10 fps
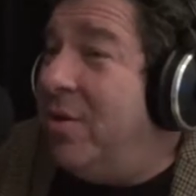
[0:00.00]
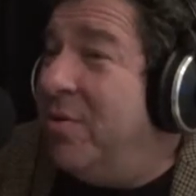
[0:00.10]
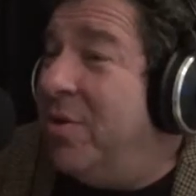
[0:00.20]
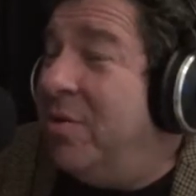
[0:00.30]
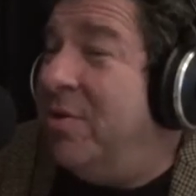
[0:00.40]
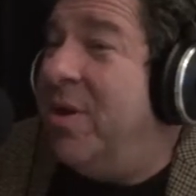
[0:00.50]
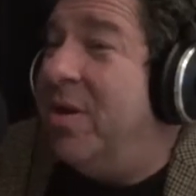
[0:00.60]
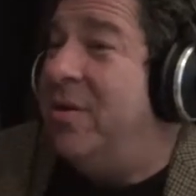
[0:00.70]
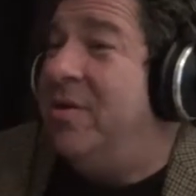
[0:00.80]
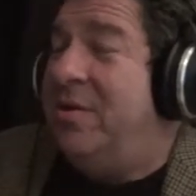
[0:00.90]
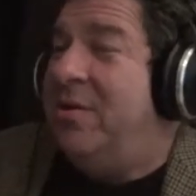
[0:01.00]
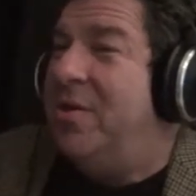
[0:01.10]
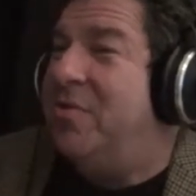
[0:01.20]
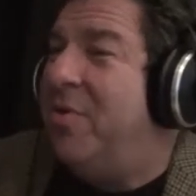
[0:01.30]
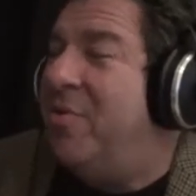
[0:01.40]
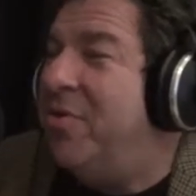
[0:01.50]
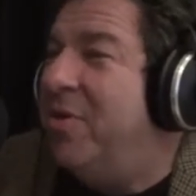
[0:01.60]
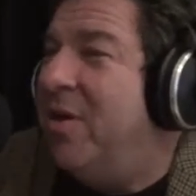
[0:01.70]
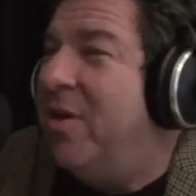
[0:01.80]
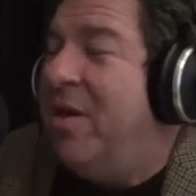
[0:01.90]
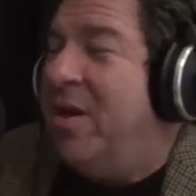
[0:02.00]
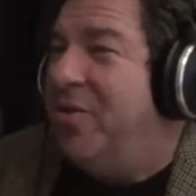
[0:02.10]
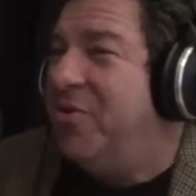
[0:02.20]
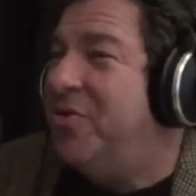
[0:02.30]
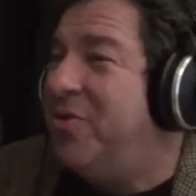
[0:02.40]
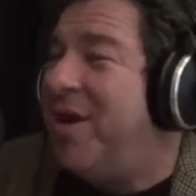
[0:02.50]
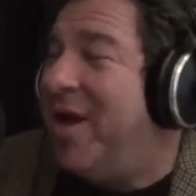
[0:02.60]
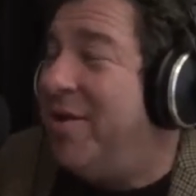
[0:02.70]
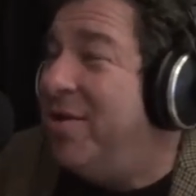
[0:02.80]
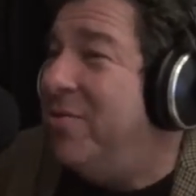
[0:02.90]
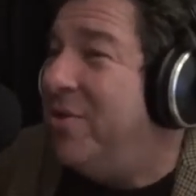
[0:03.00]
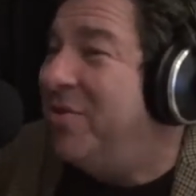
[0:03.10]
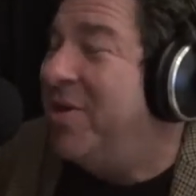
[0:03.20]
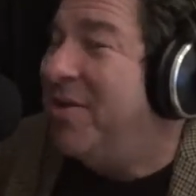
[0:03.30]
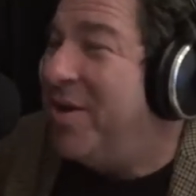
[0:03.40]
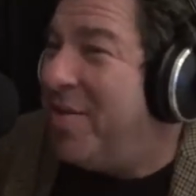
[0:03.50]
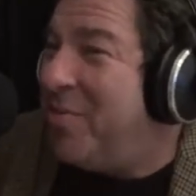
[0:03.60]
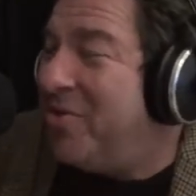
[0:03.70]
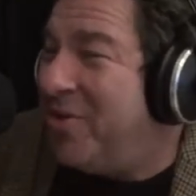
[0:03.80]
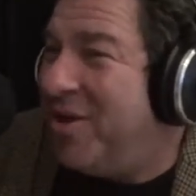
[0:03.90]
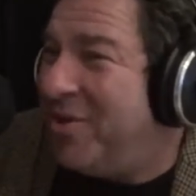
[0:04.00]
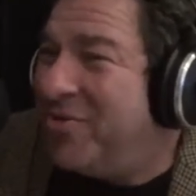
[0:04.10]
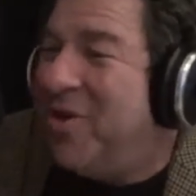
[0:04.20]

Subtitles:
to do that. That's why we're thinking this is the guy to do it, who's got time on his hands.